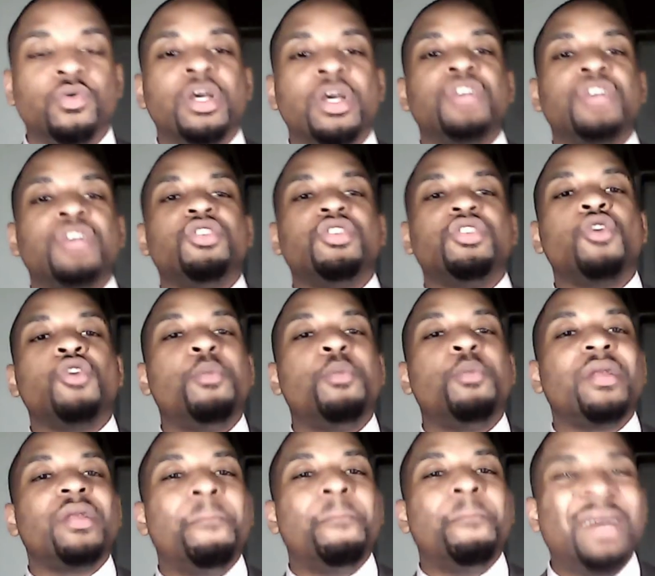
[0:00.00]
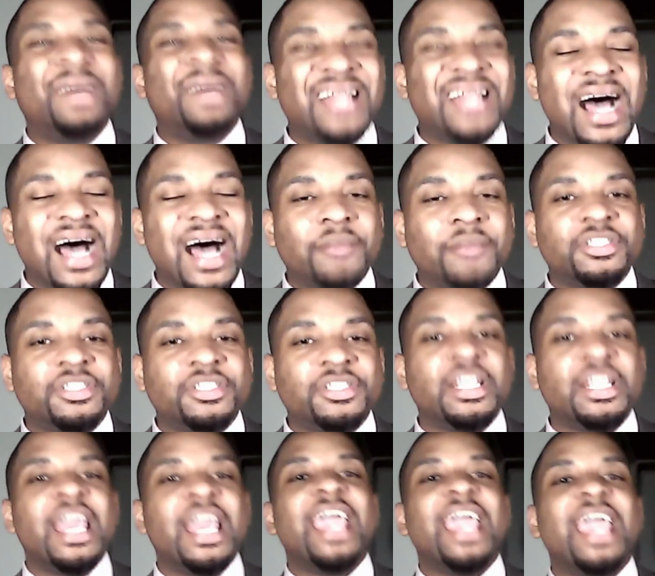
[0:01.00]
So you'll put a put option,
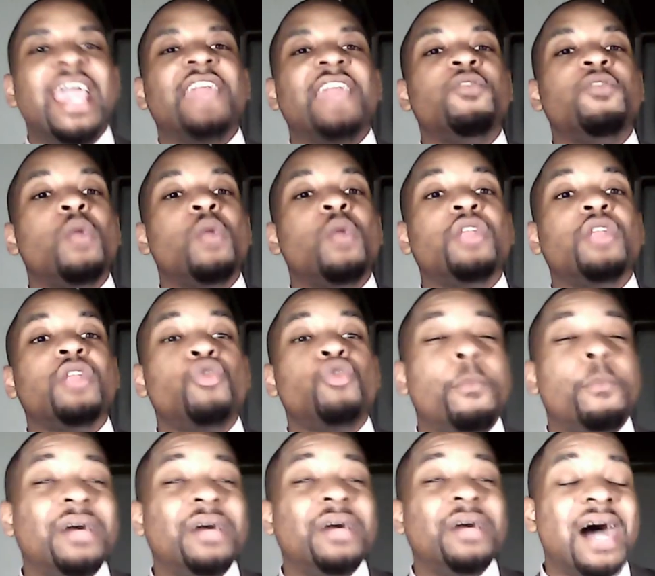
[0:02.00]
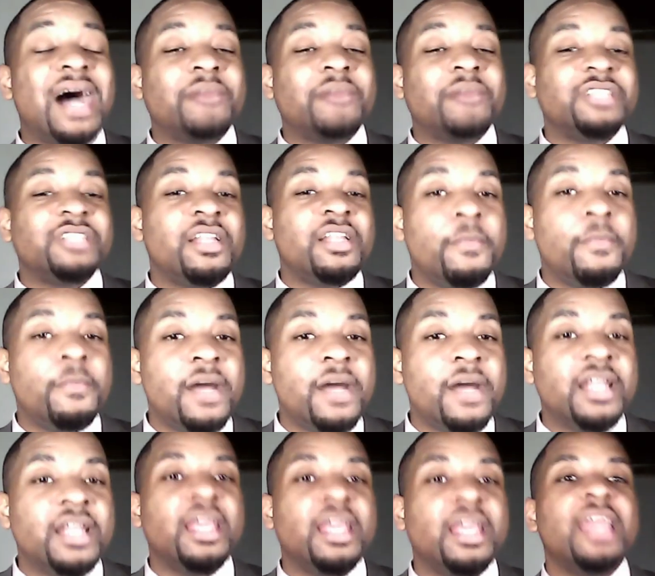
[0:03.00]
and if you want to do a put option in the money,